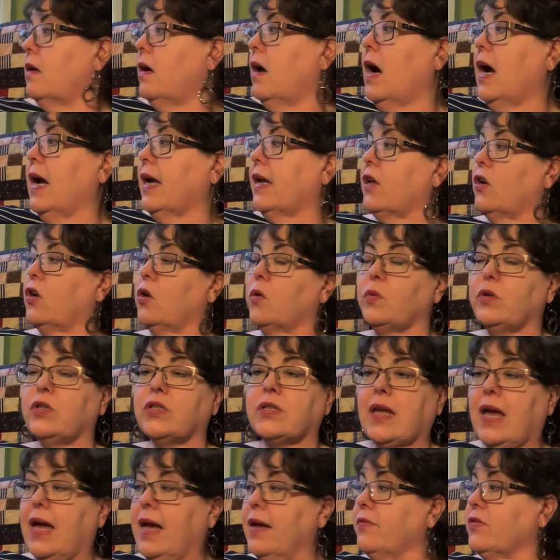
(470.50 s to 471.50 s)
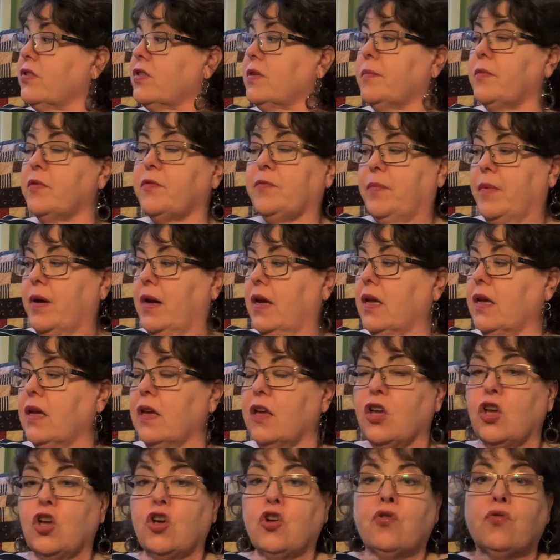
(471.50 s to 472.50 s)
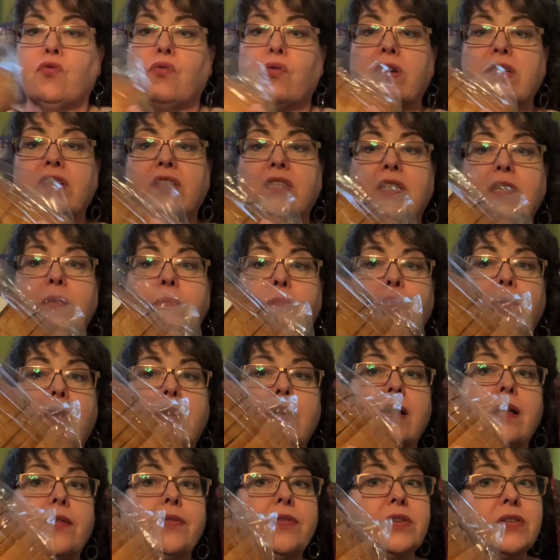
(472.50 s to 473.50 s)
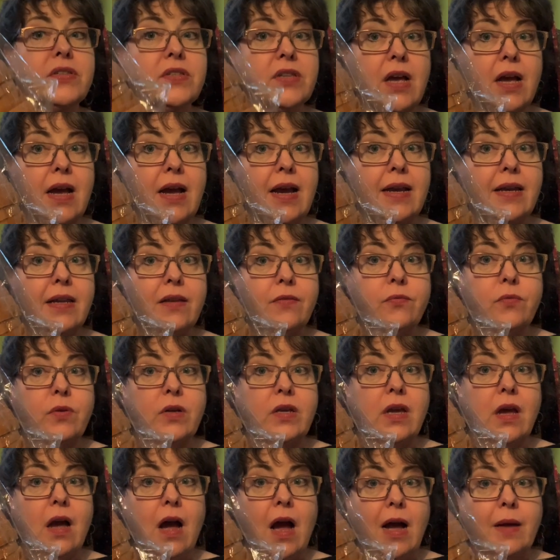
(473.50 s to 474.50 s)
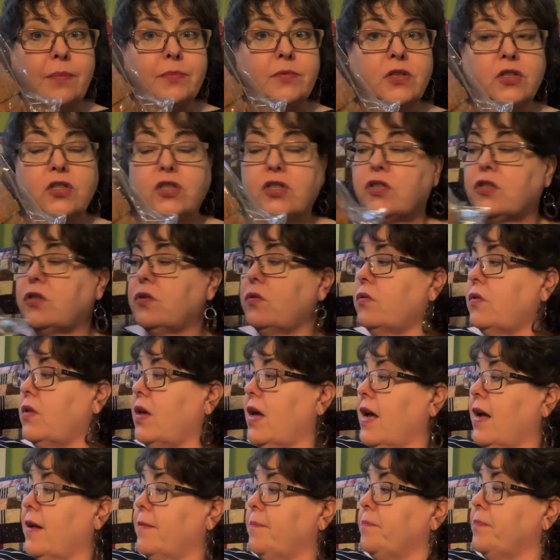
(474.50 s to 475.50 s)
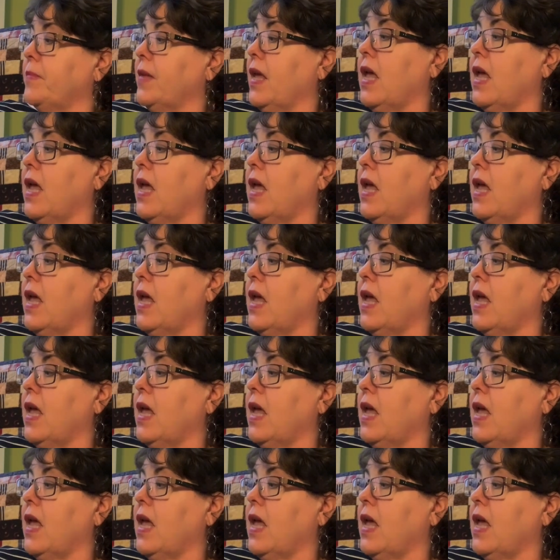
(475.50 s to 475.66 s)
I can always have some of my crusty bread on the side if we opted to do that.